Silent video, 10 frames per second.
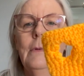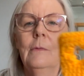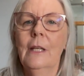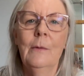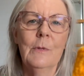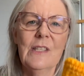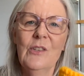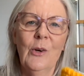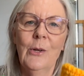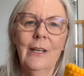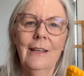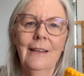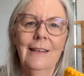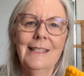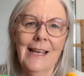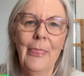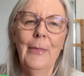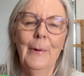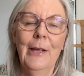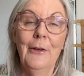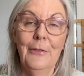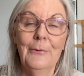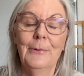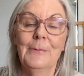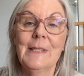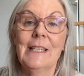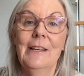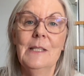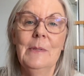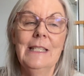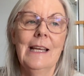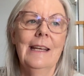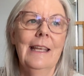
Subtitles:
it was not done the way I thought it was going to be done.